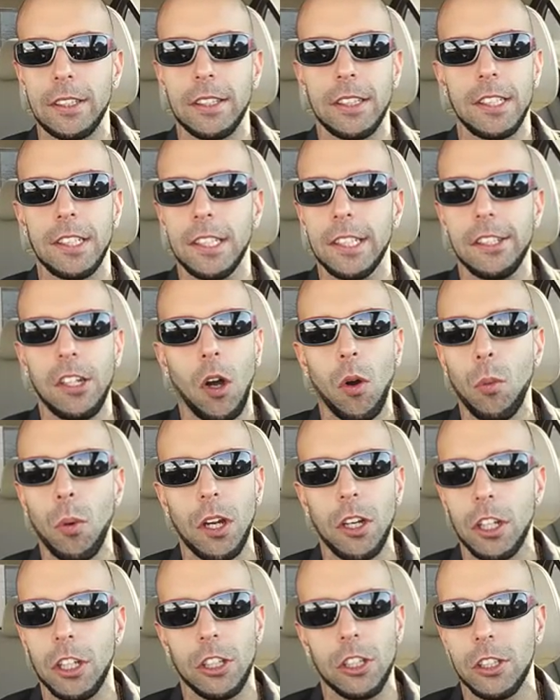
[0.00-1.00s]

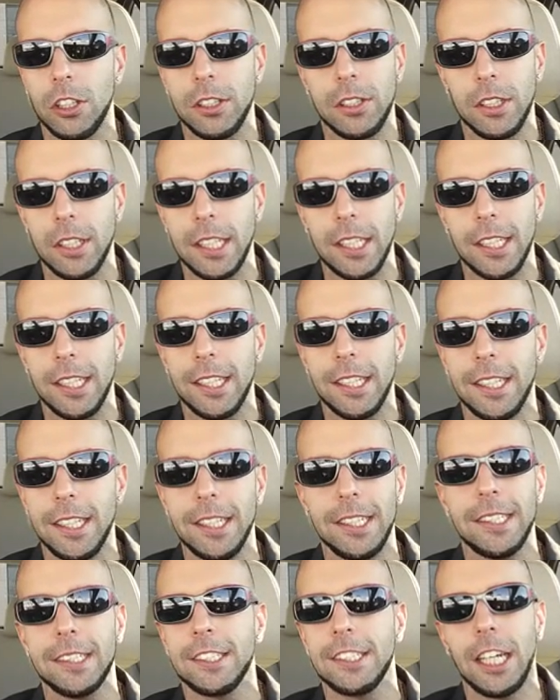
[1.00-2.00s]

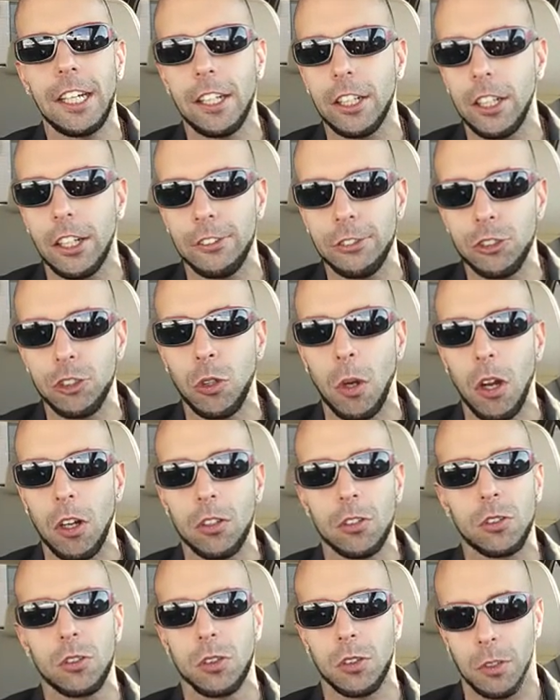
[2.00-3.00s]
He's not enough
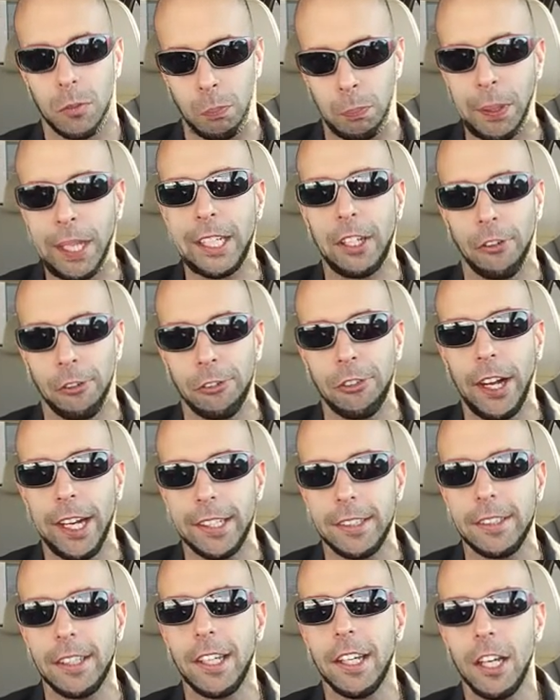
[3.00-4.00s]
strong to pick a
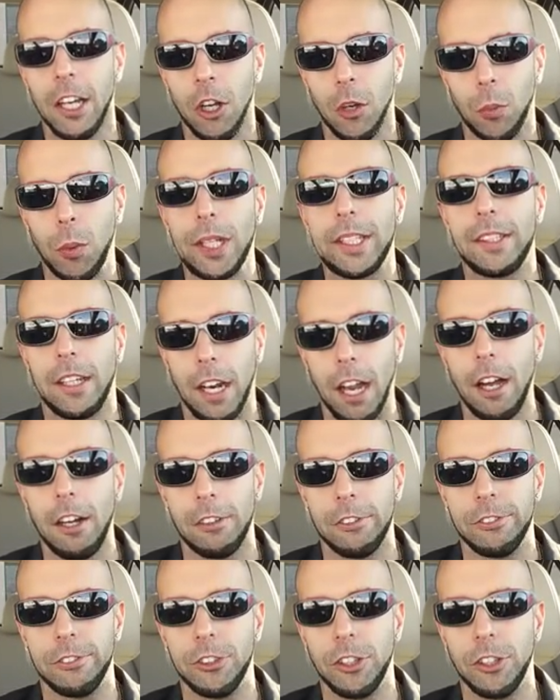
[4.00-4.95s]
fight with love,